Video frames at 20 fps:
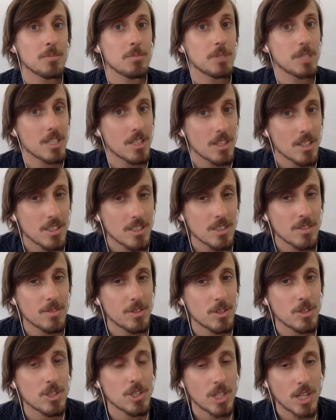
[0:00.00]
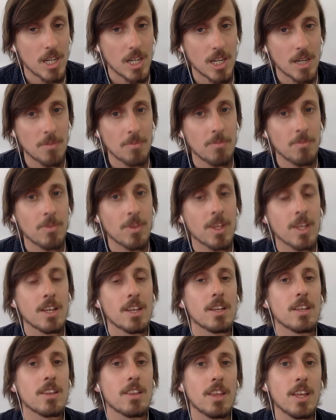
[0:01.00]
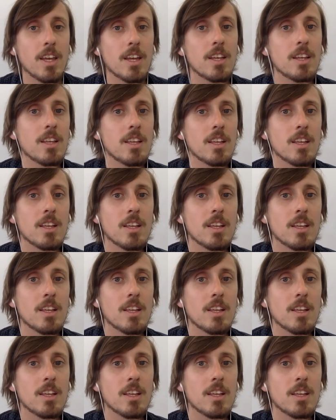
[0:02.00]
because of your job, then